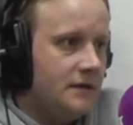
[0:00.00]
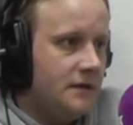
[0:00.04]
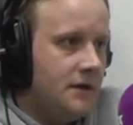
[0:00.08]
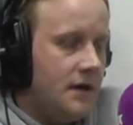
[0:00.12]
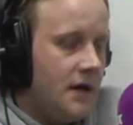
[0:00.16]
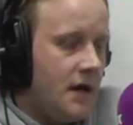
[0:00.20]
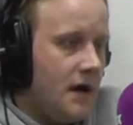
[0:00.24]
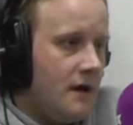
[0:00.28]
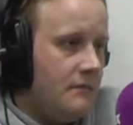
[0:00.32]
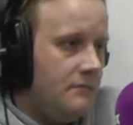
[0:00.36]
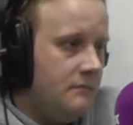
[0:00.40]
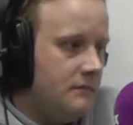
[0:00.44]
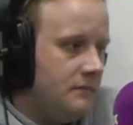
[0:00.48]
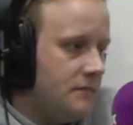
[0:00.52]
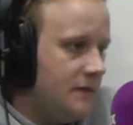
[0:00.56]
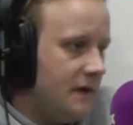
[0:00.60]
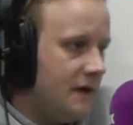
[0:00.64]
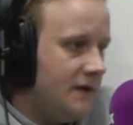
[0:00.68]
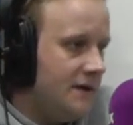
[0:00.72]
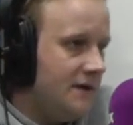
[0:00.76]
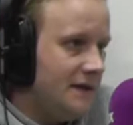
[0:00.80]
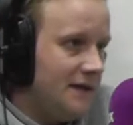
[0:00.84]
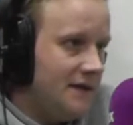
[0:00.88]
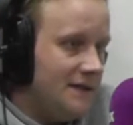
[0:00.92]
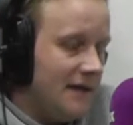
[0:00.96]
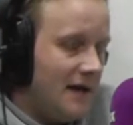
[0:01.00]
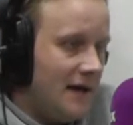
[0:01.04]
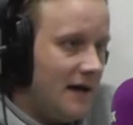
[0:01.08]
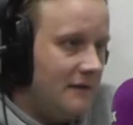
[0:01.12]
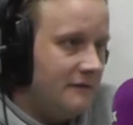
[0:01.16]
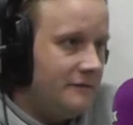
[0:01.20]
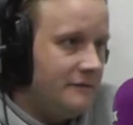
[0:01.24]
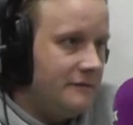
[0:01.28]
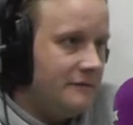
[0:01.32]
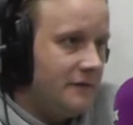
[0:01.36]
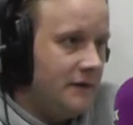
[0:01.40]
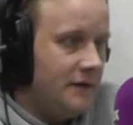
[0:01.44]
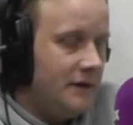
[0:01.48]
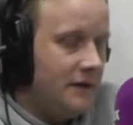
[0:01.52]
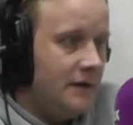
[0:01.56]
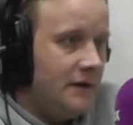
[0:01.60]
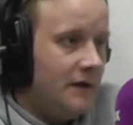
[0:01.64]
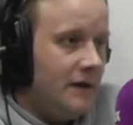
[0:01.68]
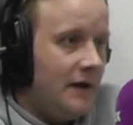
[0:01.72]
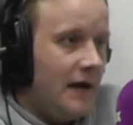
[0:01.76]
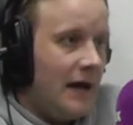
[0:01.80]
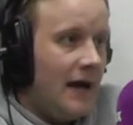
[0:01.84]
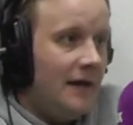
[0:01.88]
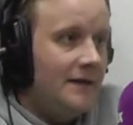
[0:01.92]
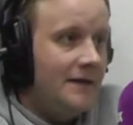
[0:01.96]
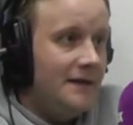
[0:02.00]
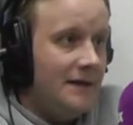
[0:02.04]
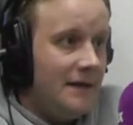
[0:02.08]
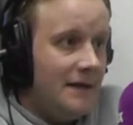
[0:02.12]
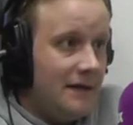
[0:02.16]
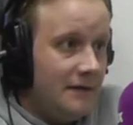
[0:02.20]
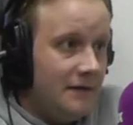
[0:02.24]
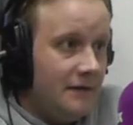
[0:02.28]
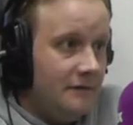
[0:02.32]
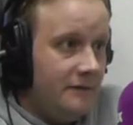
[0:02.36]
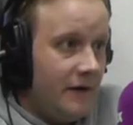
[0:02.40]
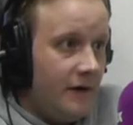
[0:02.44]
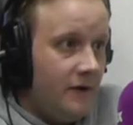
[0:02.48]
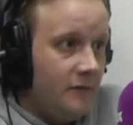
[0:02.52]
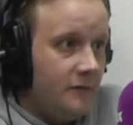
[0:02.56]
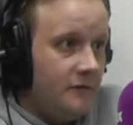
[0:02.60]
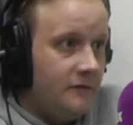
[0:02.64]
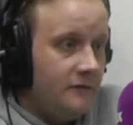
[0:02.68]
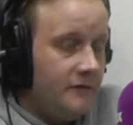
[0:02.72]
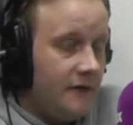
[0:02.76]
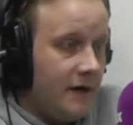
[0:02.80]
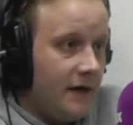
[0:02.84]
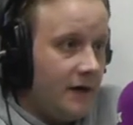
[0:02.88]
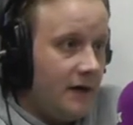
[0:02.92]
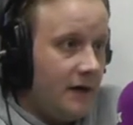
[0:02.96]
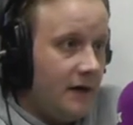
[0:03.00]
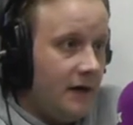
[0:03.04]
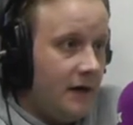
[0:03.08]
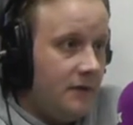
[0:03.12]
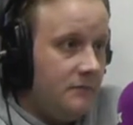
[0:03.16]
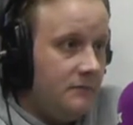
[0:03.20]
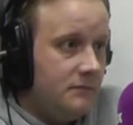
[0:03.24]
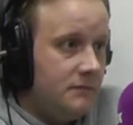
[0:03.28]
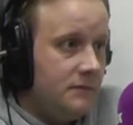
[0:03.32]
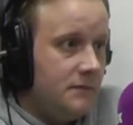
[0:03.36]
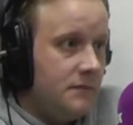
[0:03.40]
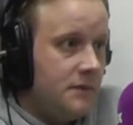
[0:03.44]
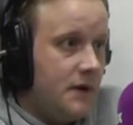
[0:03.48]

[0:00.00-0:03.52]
Um, they did have Andy Neal available for that game,